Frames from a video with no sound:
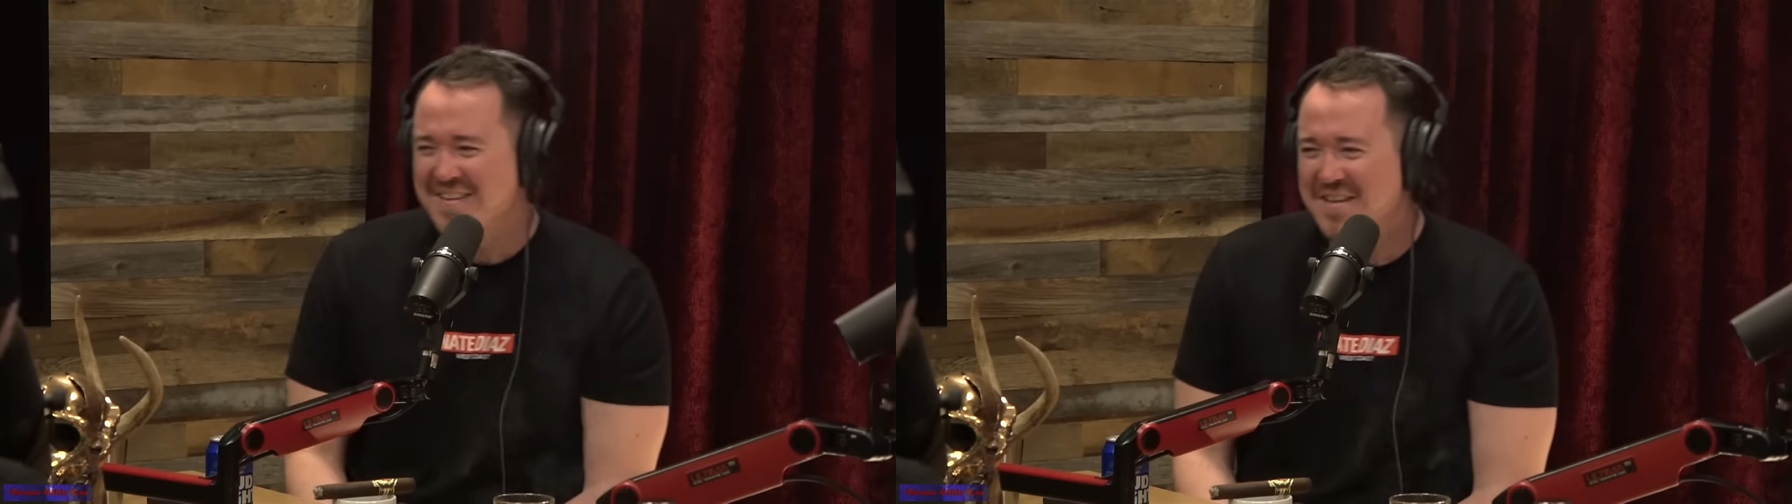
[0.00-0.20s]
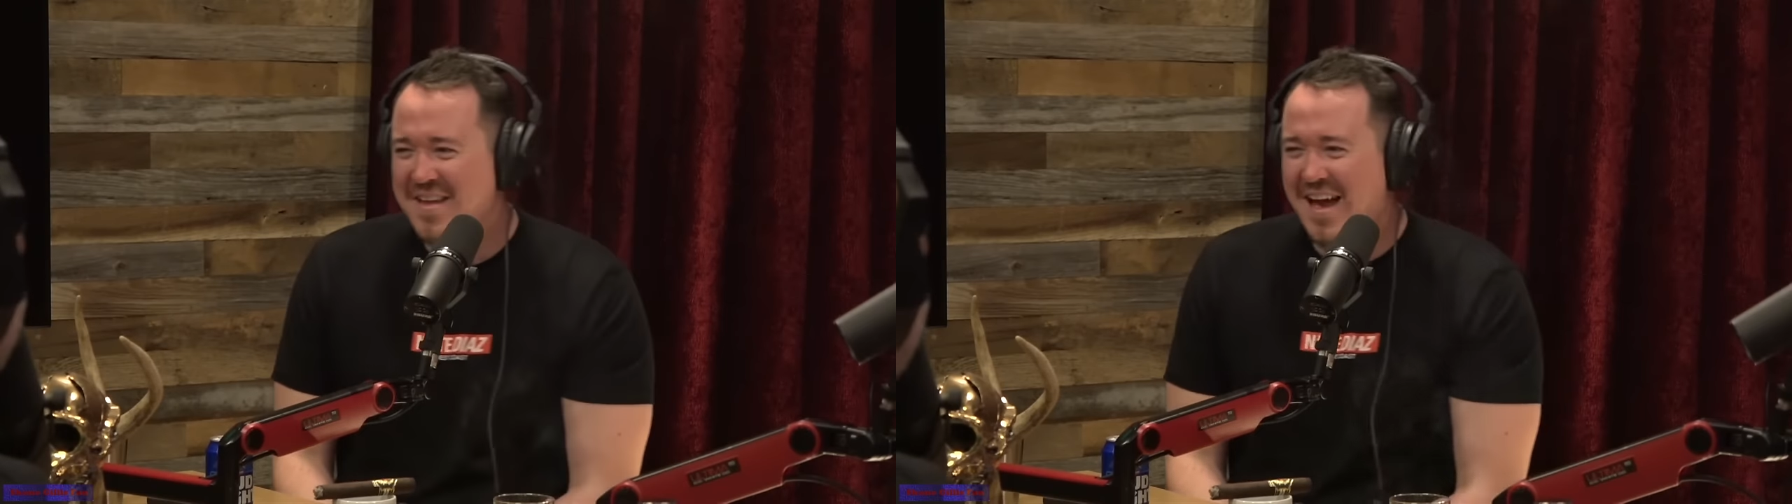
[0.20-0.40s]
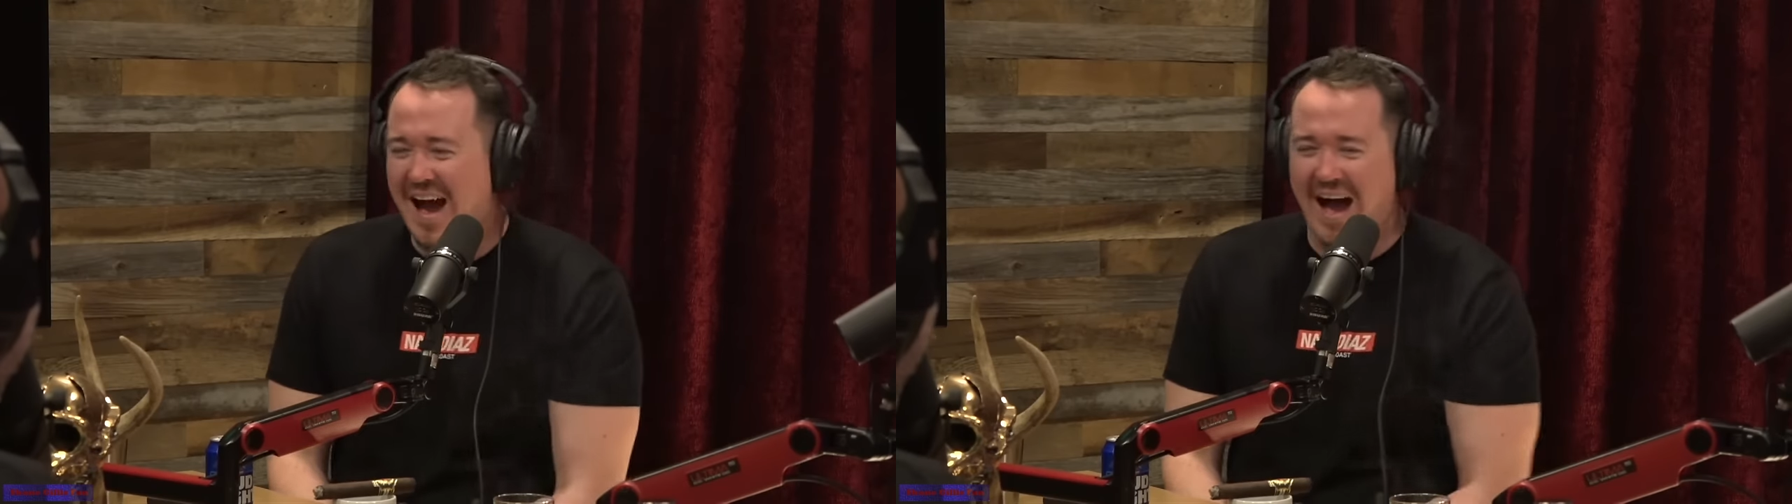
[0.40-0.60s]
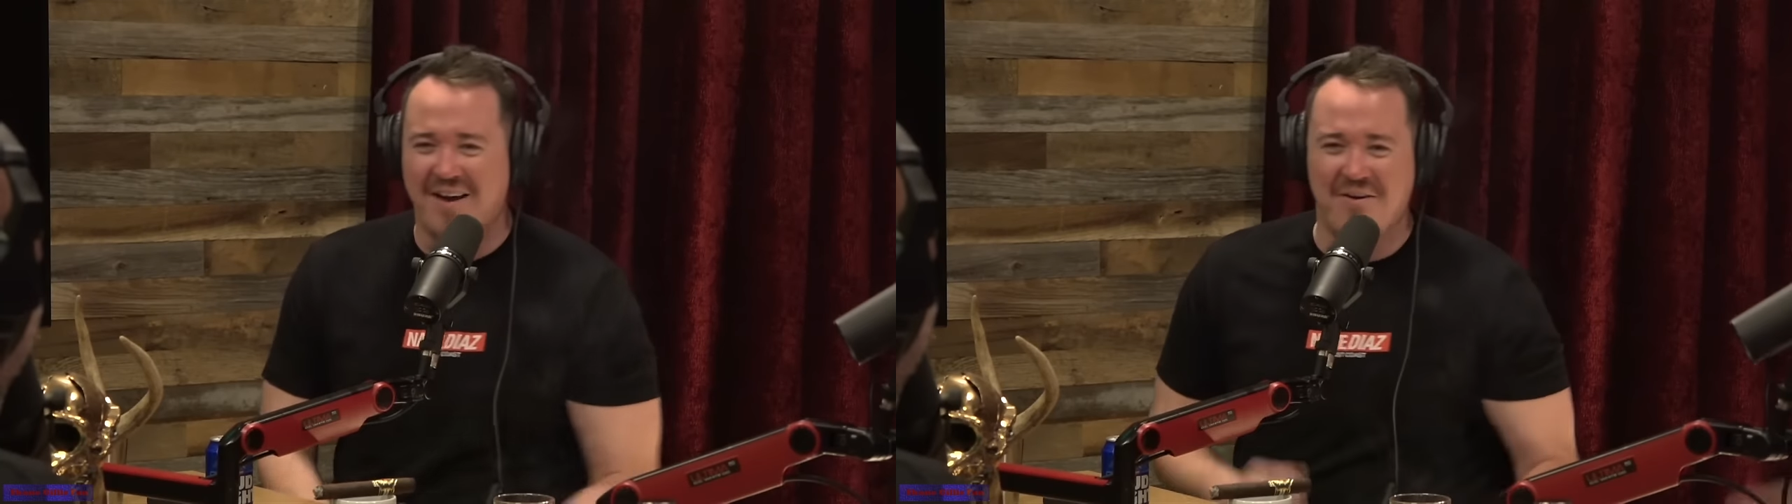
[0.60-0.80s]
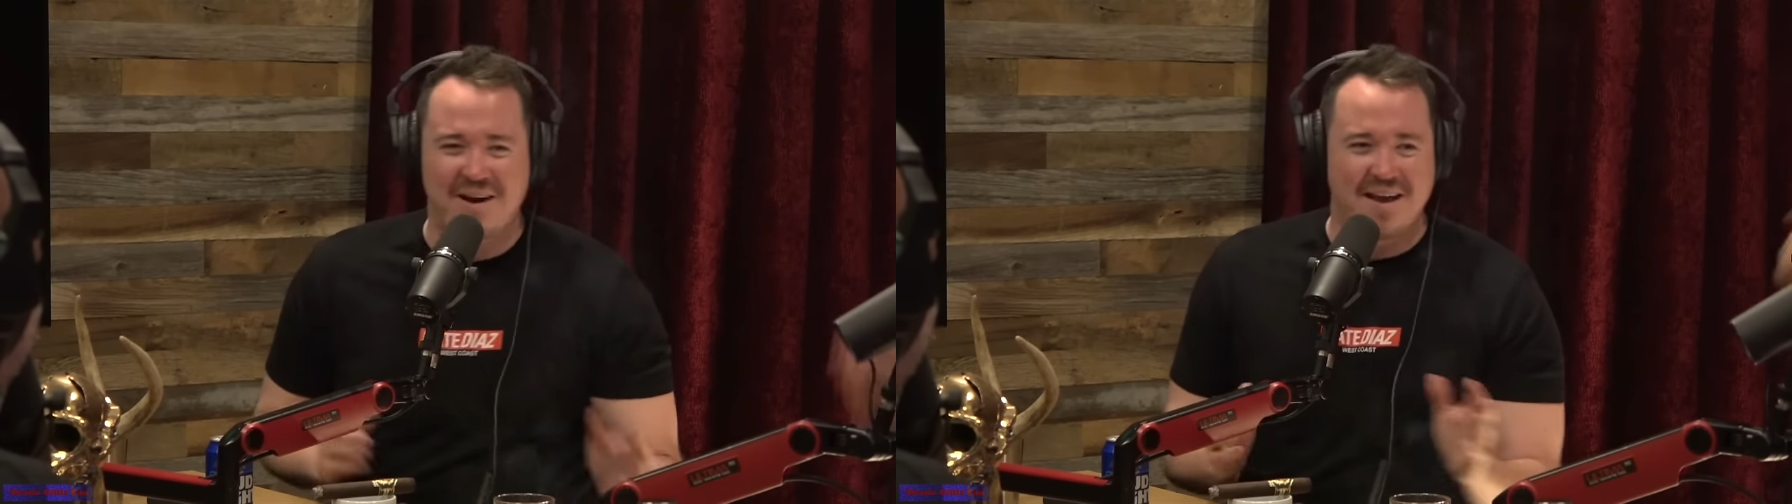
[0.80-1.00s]
I
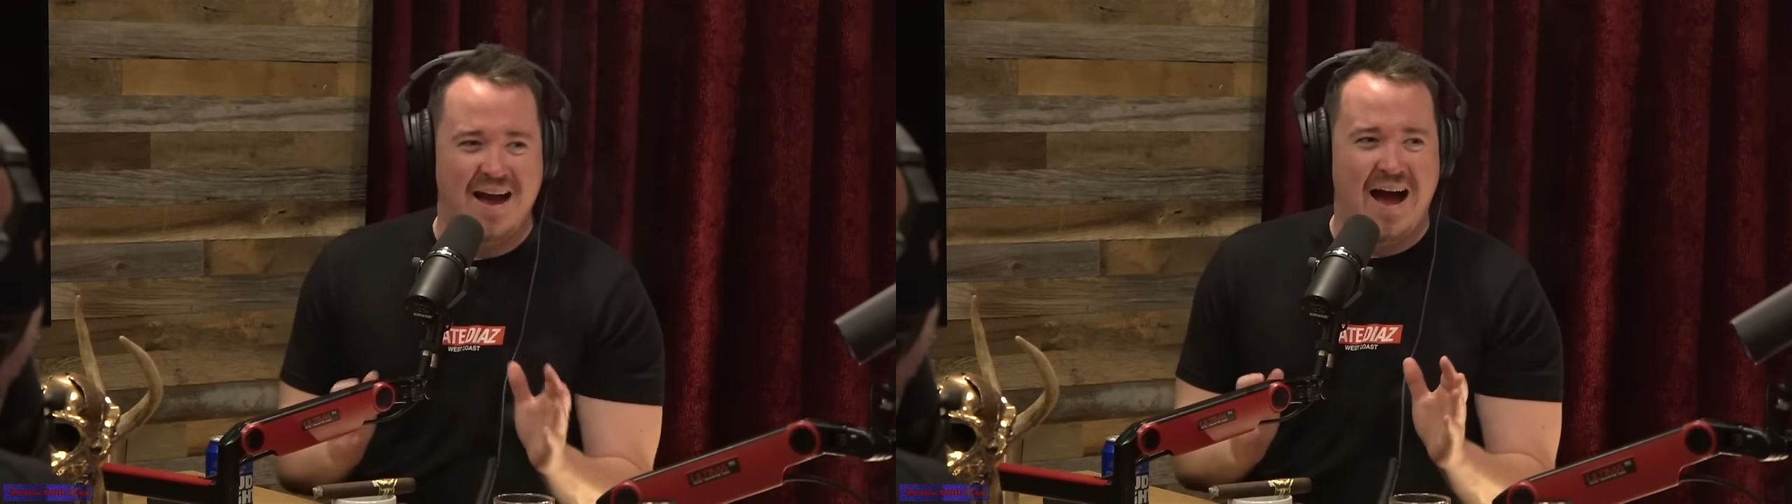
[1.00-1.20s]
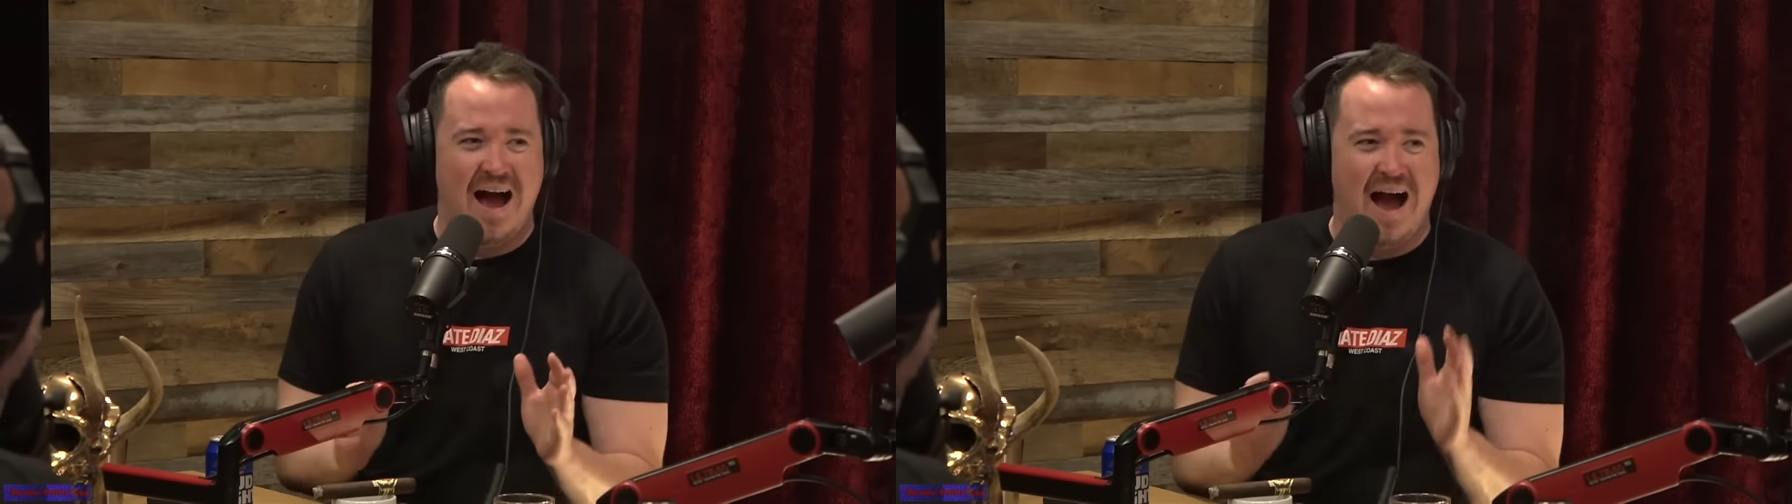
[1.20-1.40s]
don't sound like.